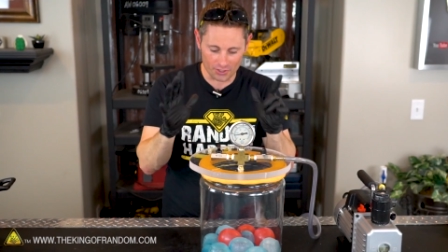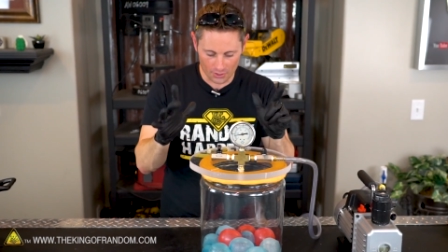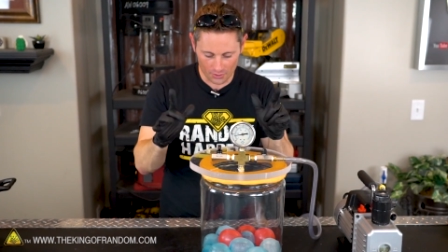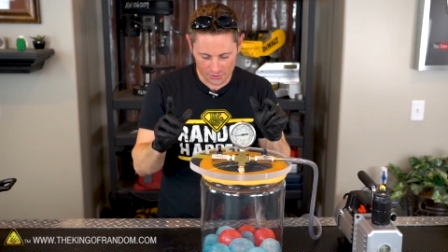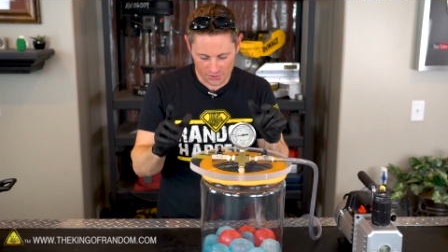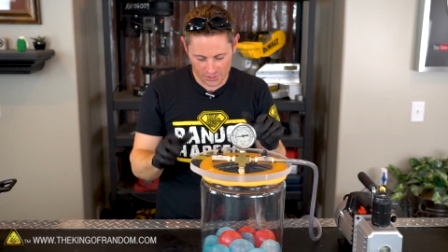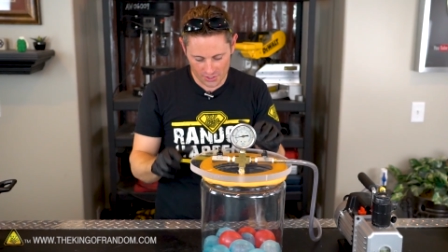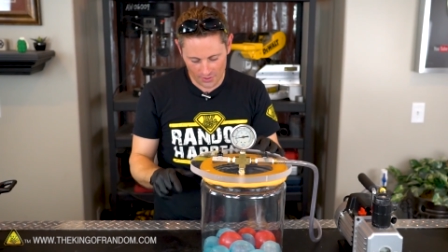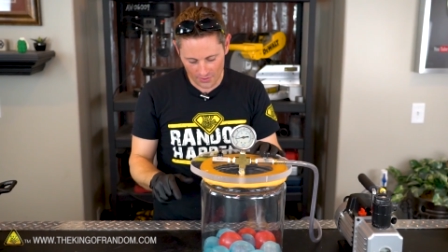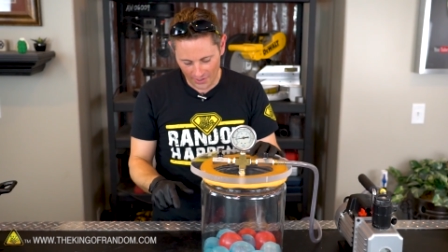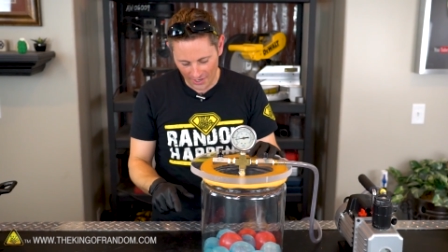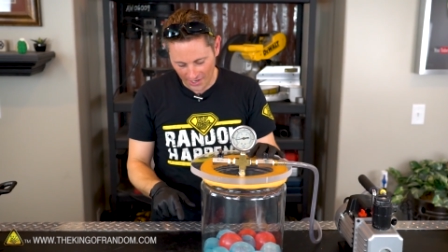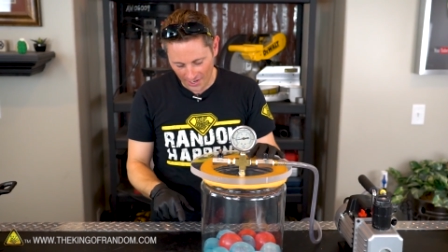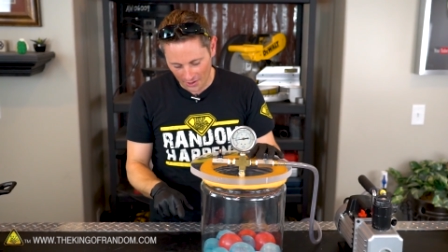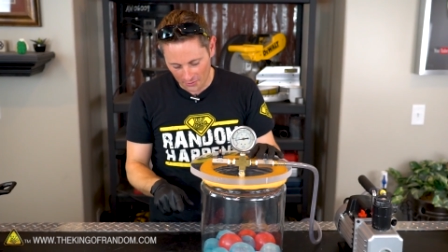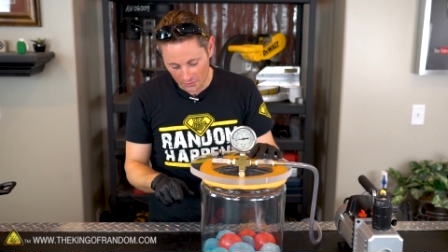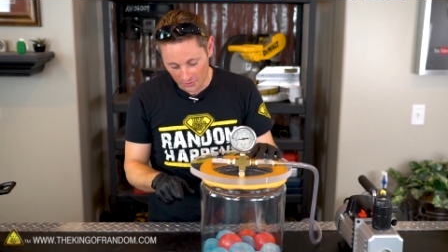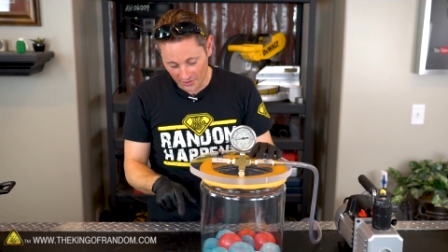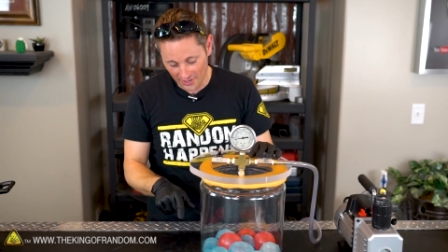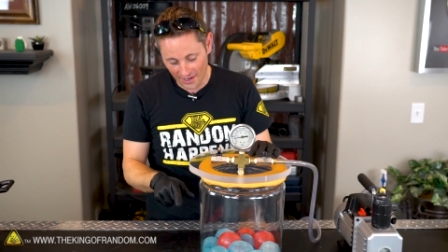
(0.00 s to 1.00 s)
no joke, and
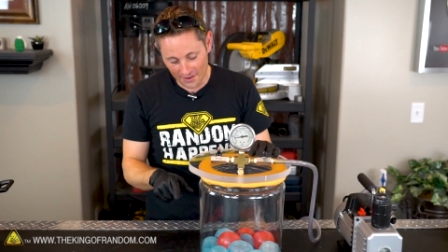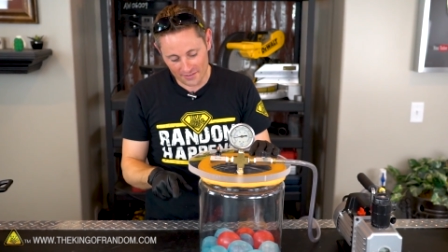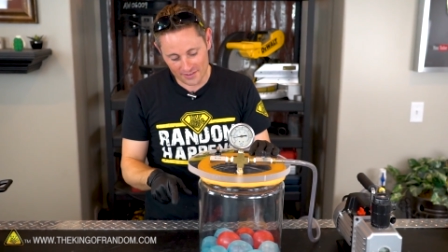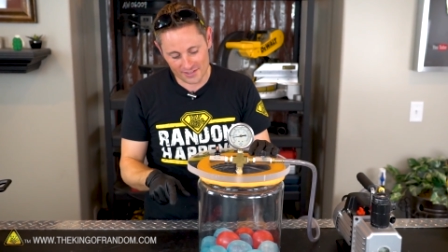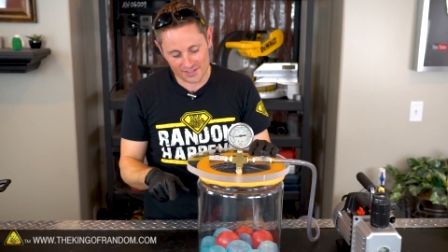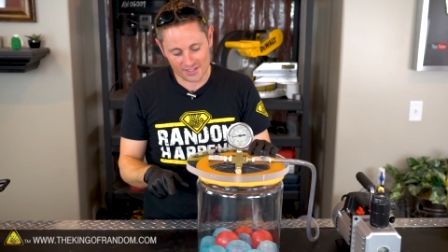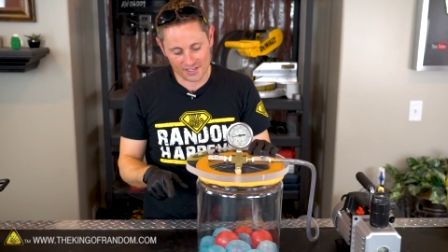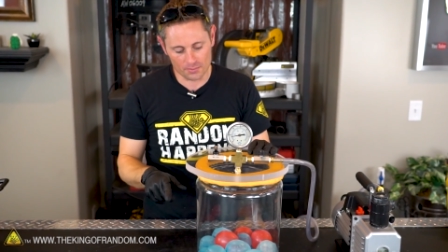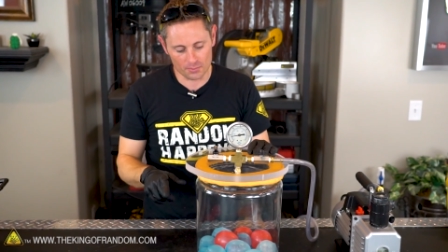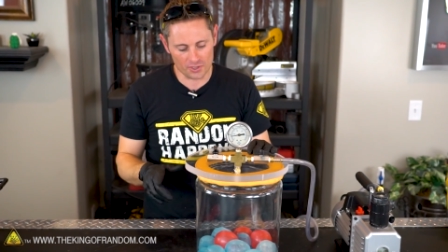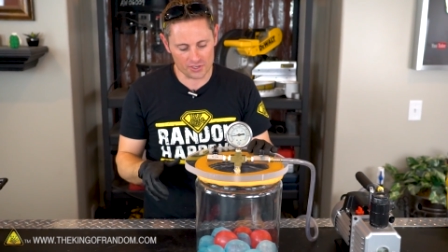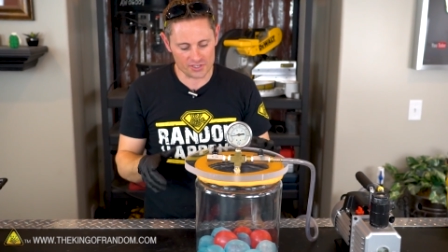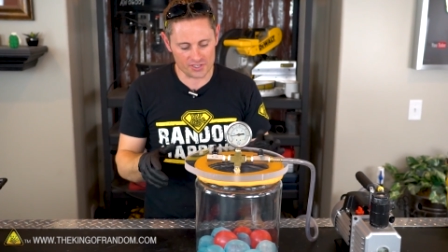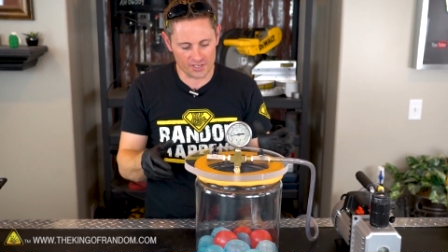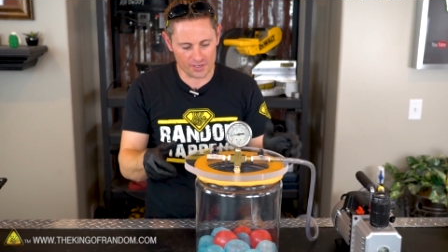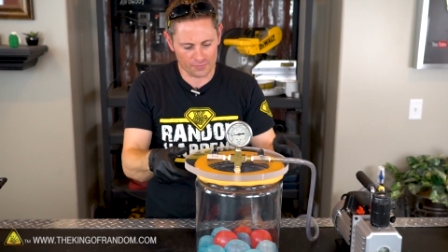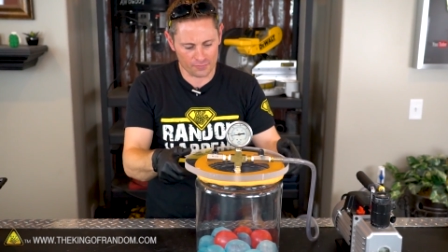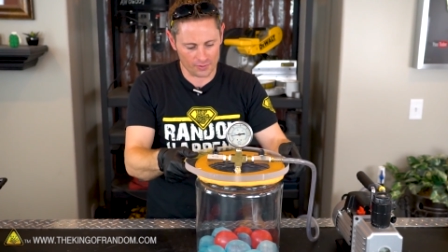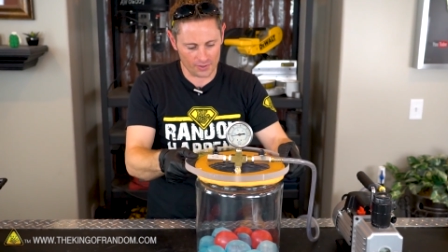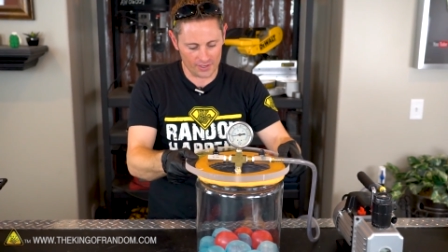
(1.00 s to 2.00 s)
I really haven't seen much
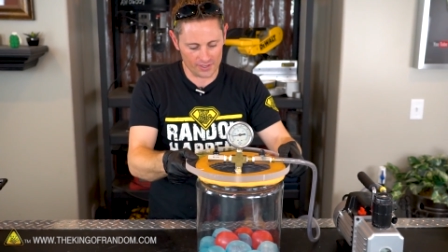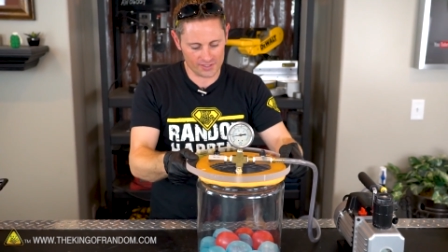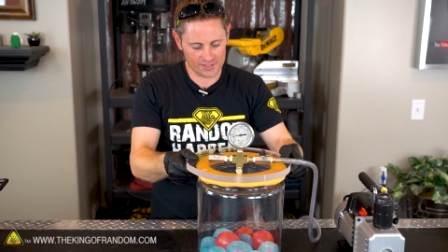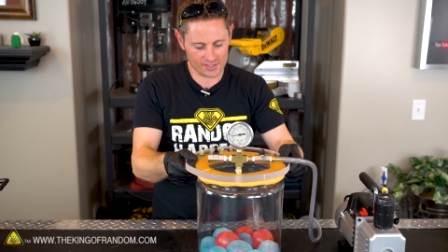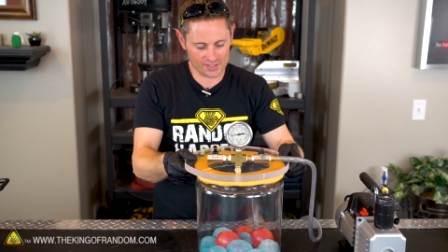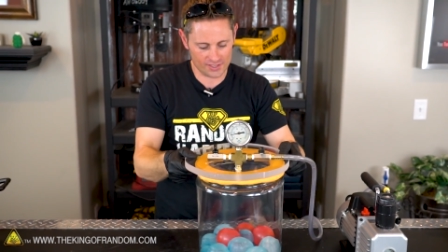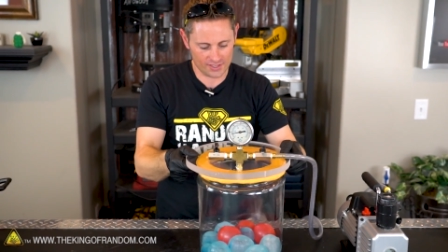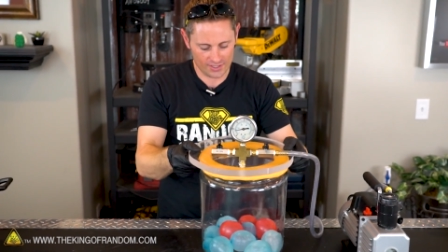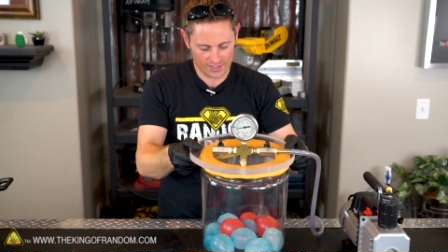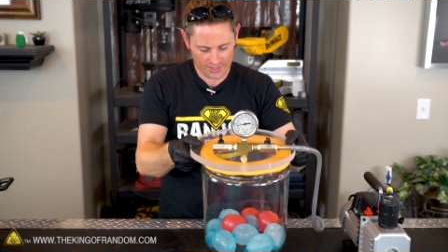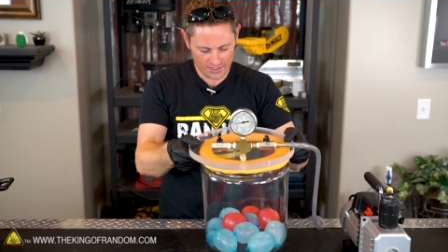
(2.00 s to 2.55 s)
difference.